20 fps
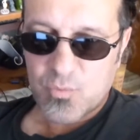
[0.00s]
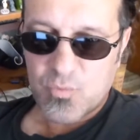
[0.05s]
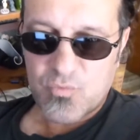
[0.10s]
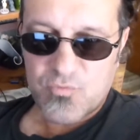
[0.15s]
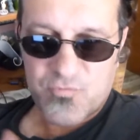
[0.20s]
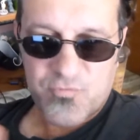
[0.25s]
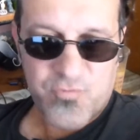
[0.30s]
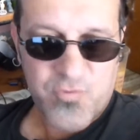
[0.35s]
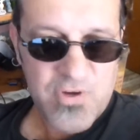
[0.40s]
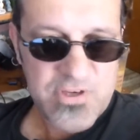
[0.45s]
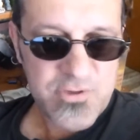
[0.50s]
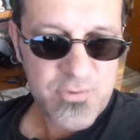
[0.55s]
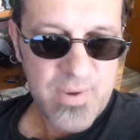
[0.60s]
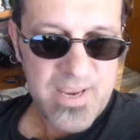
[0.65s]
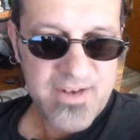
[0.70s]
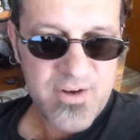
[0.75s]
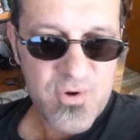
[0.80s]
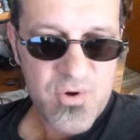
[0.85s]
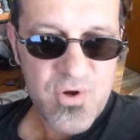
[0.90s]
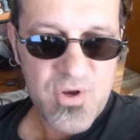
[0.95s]

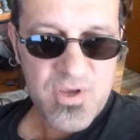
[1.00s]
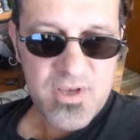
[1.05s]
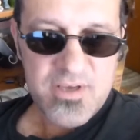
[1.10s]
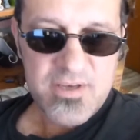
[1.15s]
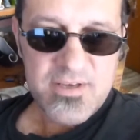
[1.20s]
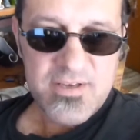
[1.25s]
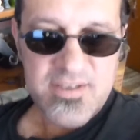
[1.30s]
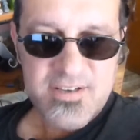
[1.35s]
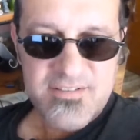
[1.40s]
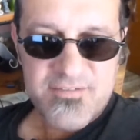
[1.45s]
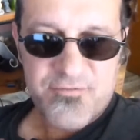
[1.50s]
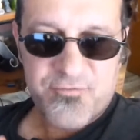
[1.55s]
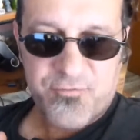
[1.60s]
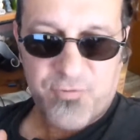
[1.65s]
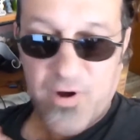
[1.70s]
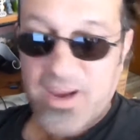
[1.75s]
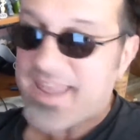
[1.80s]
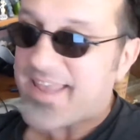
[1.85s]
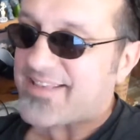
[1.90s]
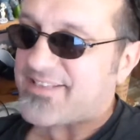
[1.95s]
Refrigerator.
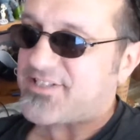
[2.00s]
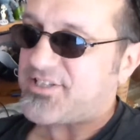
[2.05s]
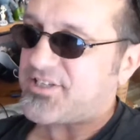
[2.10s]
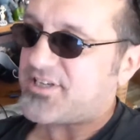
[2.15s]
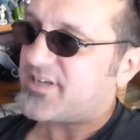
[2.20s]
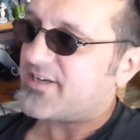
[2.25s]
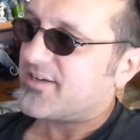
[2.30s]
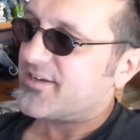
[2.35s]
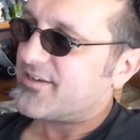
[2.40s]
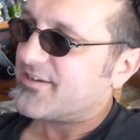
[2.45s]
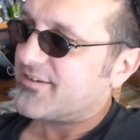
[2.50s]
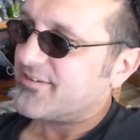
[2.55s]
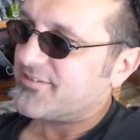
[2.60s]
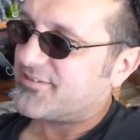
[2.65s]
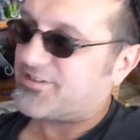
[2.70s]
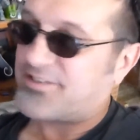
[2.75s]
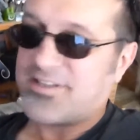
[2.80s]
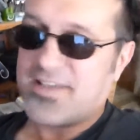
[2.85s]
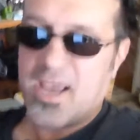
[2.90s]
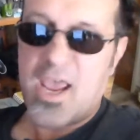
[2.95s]
Fridge.
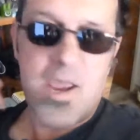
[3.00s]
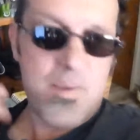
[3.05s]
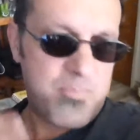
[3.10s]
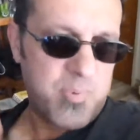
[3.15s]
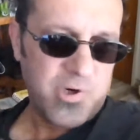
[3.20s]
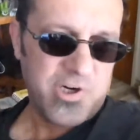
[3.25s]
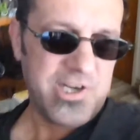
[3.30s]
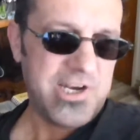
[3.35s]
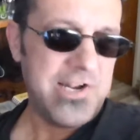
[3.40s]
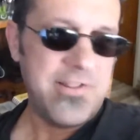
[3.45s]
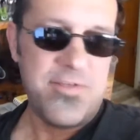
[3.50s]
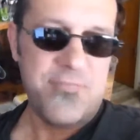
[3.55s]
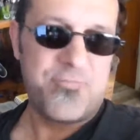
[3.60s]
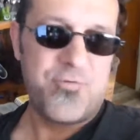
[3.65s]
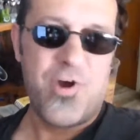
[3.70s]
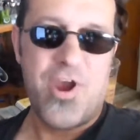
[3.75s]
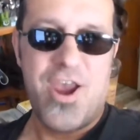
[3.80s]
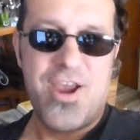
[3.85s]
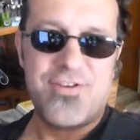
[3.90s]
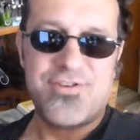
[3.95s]
Hey, put it in the
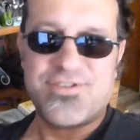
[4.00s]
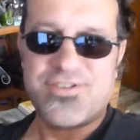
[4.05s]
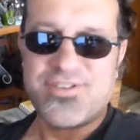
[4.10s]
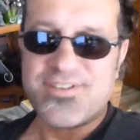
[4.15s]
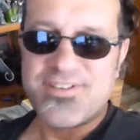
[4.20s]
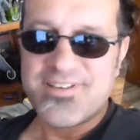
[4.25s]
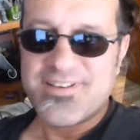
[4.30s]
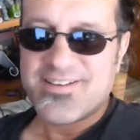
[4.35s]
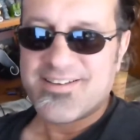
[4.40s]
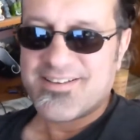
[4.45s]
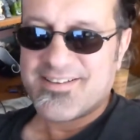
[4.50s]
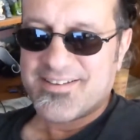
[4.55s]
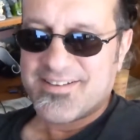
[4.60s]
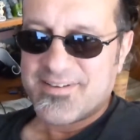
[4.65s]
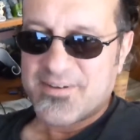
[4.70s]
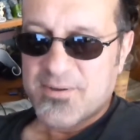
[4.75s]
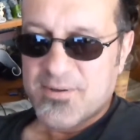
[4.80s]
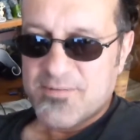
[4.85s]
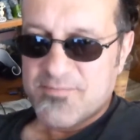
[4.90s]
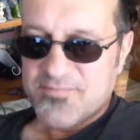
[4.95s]
fridge.
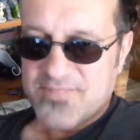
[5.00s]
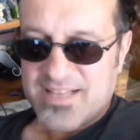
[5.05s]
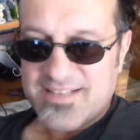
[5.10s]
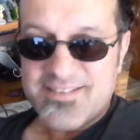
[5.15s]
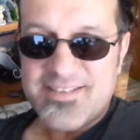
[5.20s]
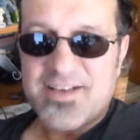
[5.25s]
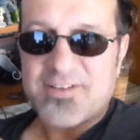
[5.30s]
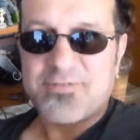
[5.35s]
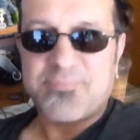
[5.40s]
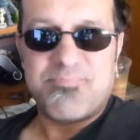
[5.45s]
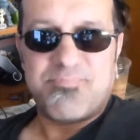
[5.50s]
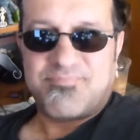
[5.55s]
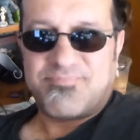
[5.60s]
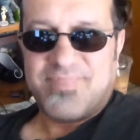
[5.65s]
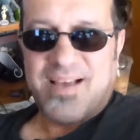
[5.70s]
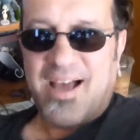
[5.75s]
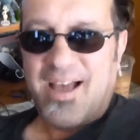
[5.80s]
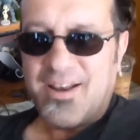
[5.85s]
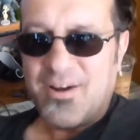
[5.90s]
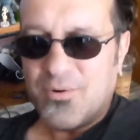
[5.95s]
That sounds,
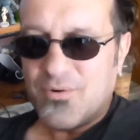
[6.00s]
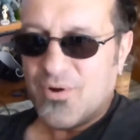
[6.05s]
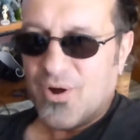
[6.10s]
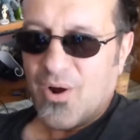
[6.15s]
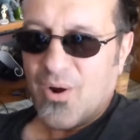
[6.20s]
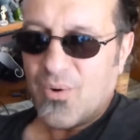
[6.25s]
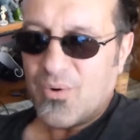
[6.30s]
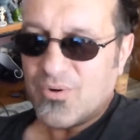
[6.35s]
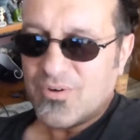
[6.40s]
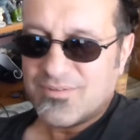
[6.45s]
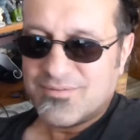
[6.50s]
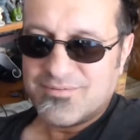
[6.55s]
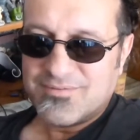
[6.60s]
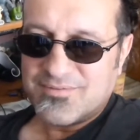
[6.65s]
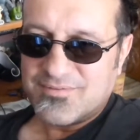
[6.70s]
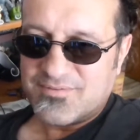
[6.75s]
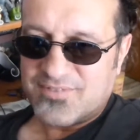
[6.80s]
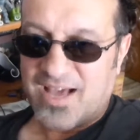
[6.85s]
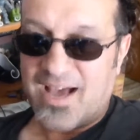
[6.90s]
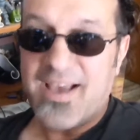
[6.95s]
I don't know.
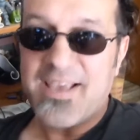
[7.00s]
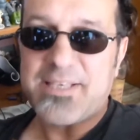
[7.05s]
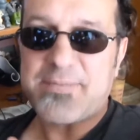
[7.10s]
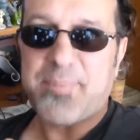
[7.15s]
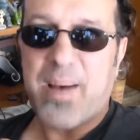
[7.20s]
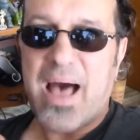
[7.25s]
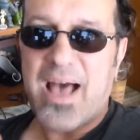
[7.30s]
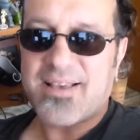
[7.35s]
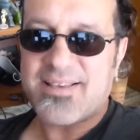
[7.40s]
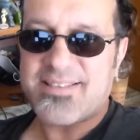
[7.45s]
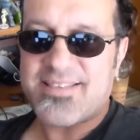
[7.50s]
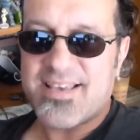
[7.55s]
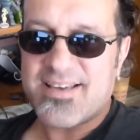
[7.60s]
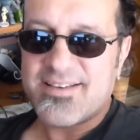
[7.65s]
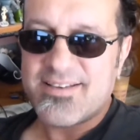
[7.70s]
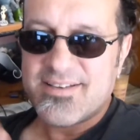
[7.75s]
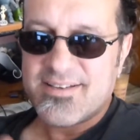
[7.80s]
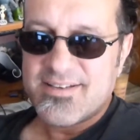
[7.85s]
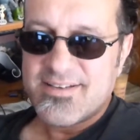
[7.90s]
The icebox.